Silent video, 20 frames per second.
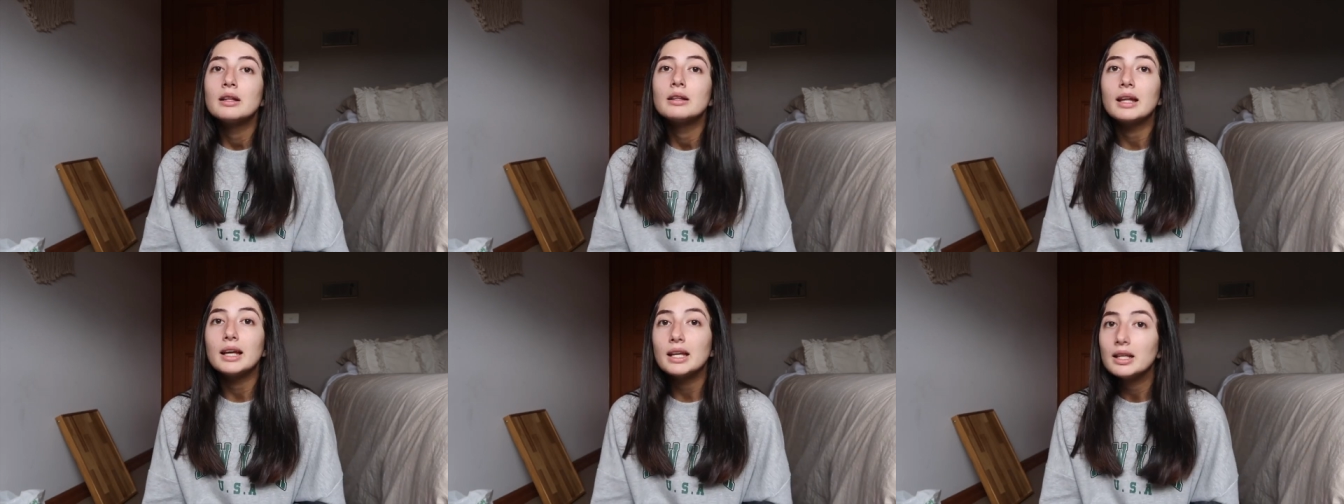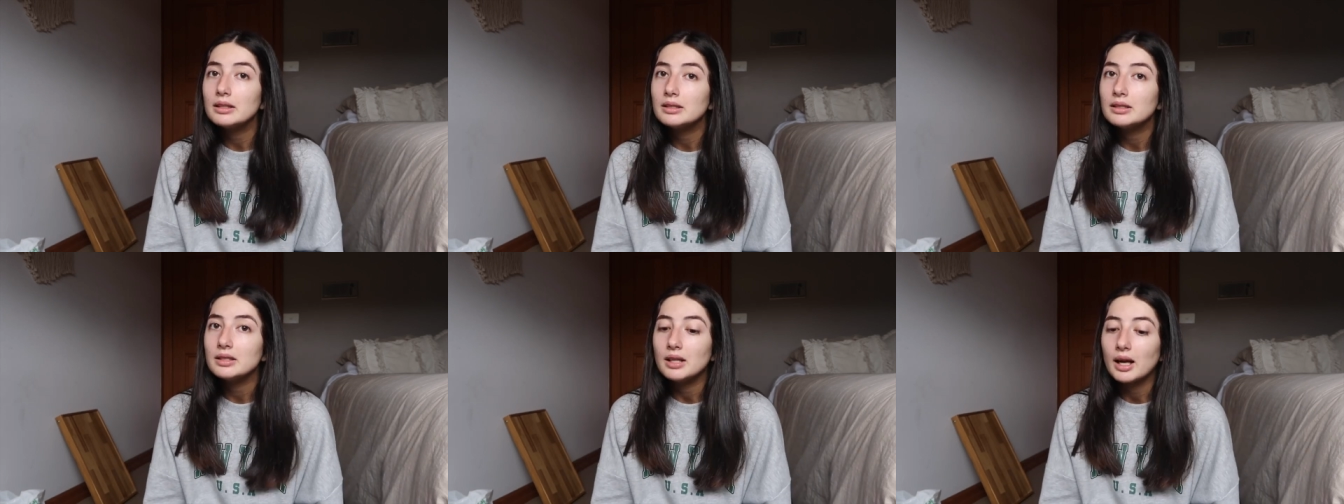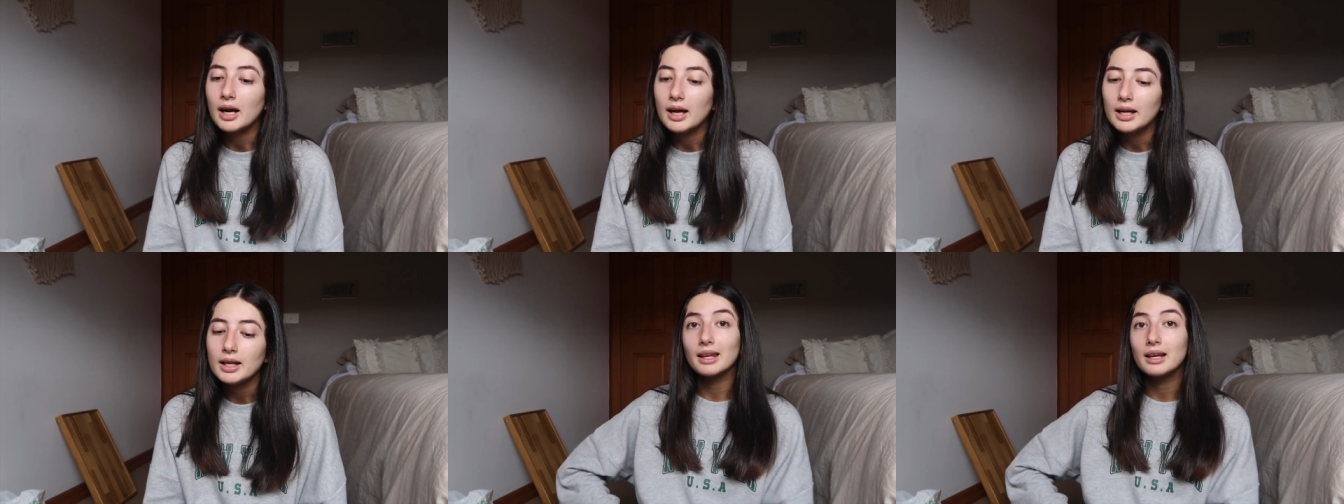later
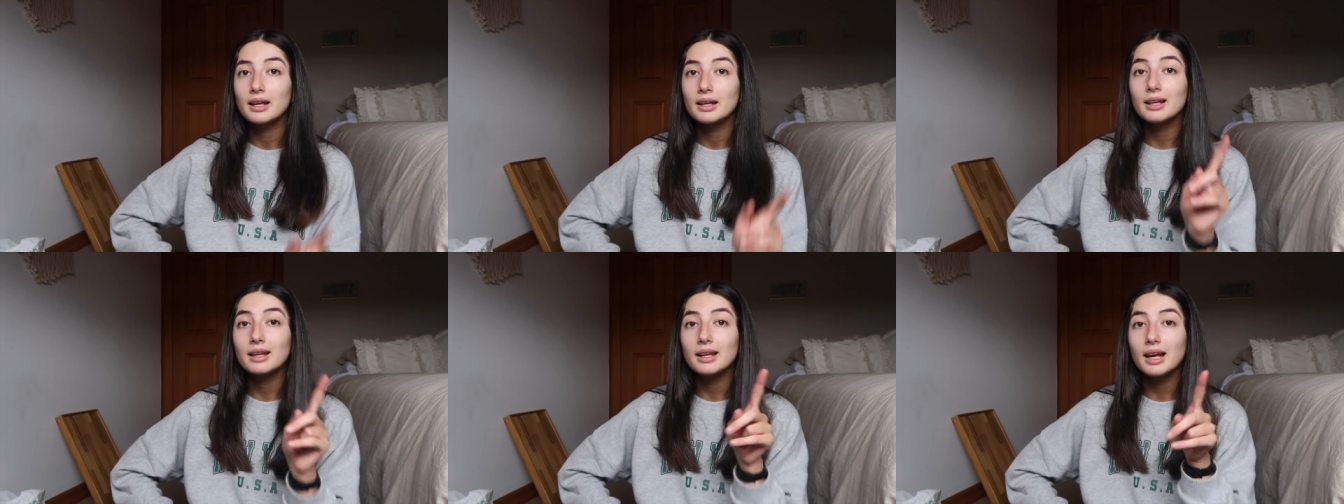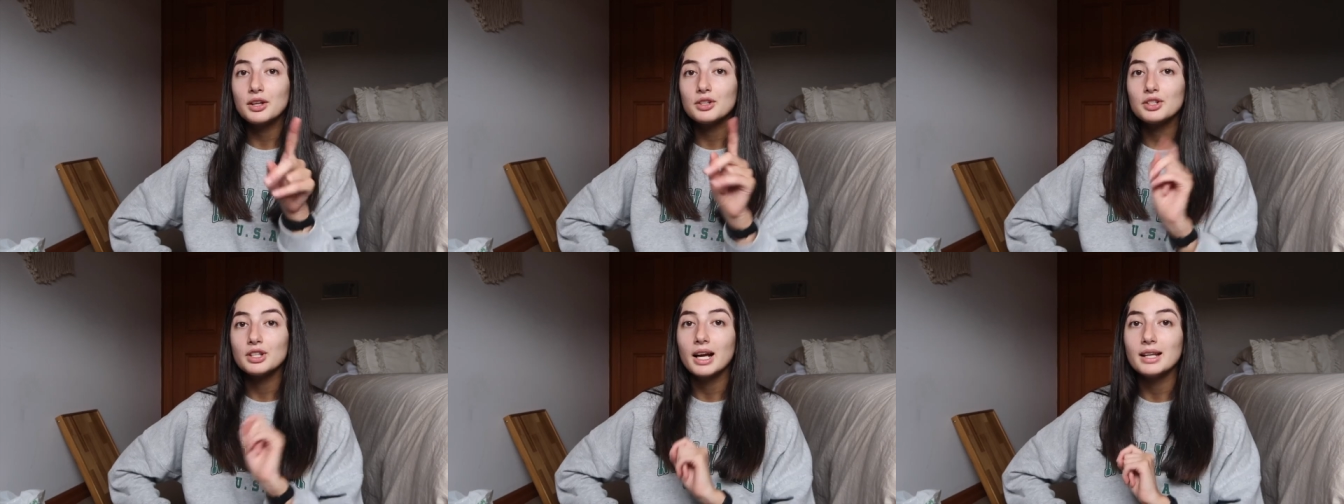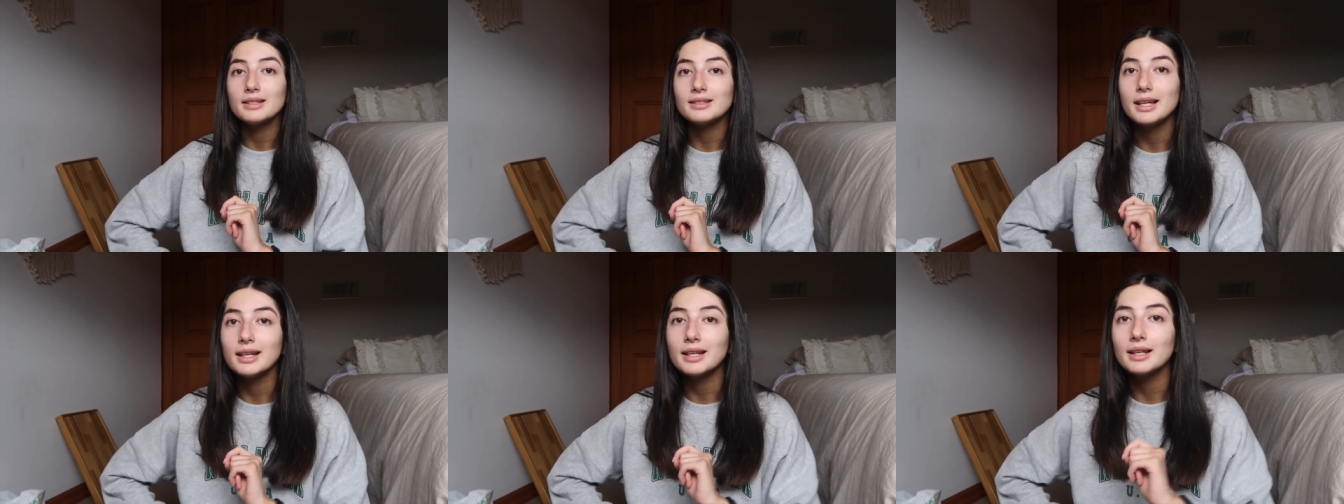tonight catch you
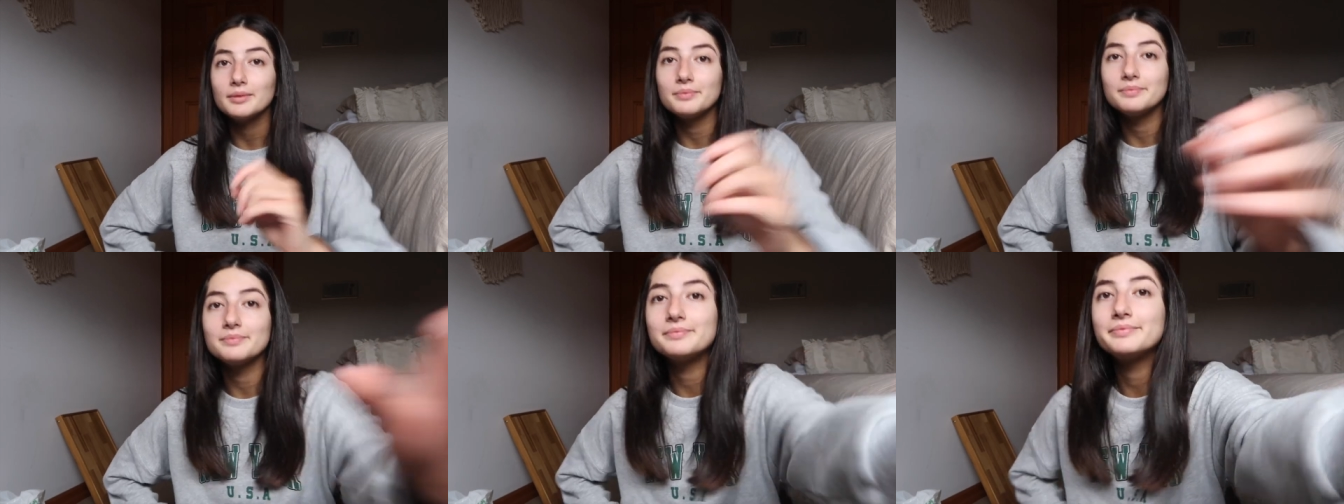guys later